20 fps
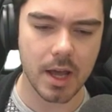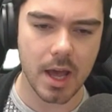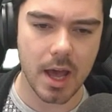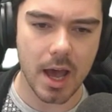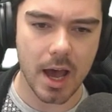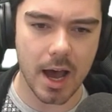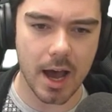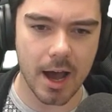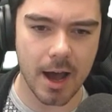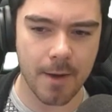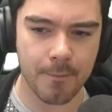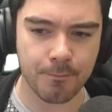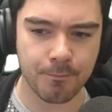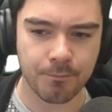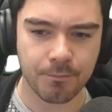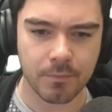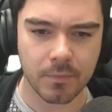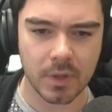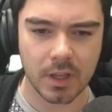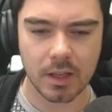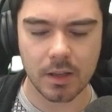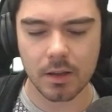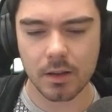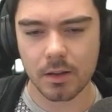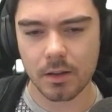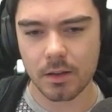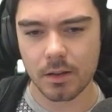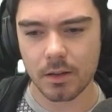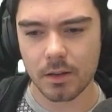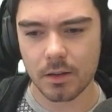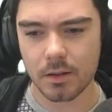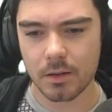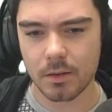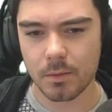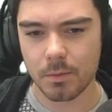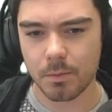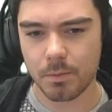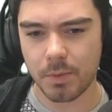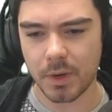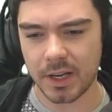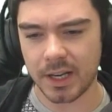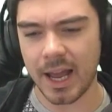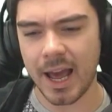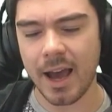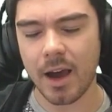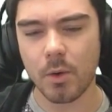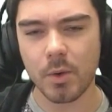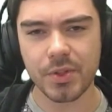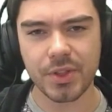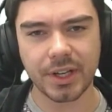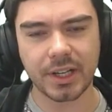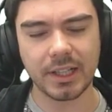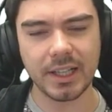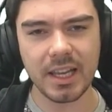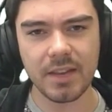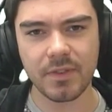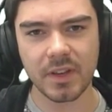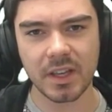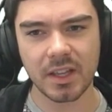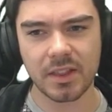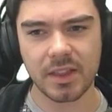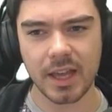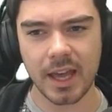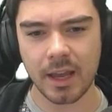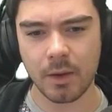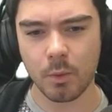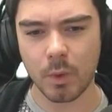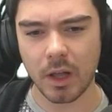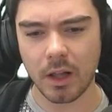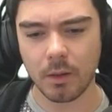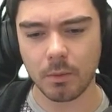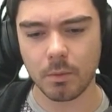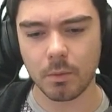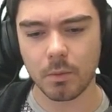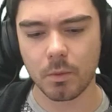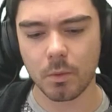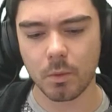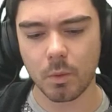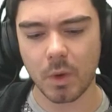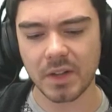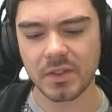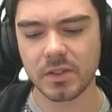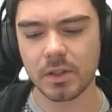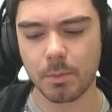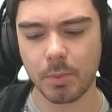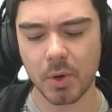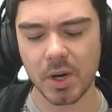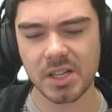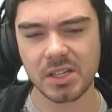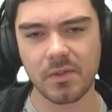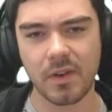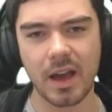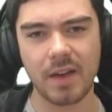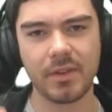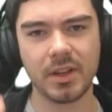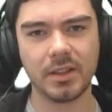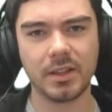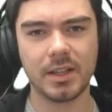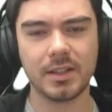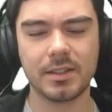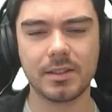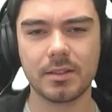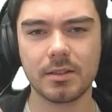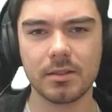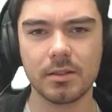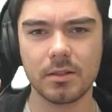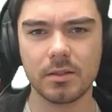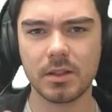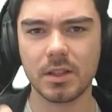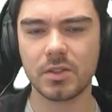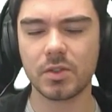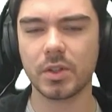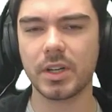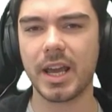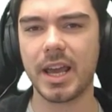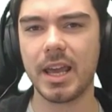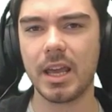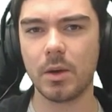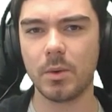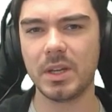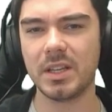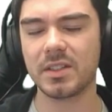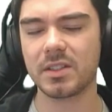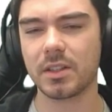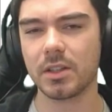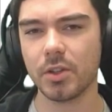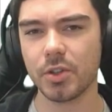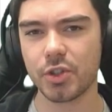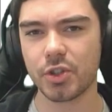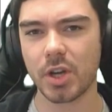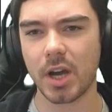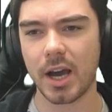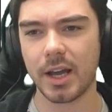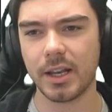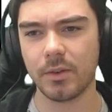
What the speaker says: But now with the cleaving thing, well, what's the point of having this sort of AoE skill shot?